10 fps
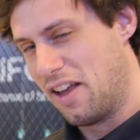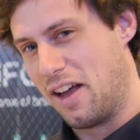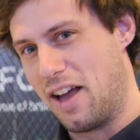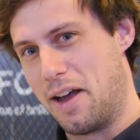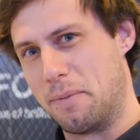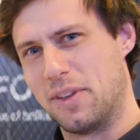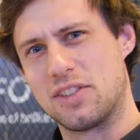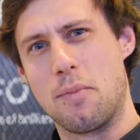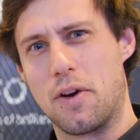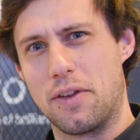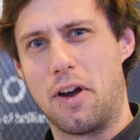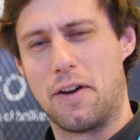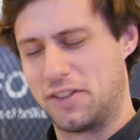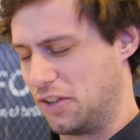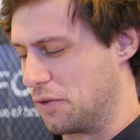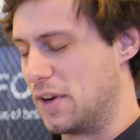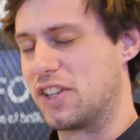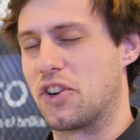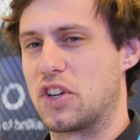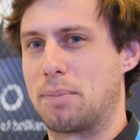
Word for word: uh, this is more the obviously the research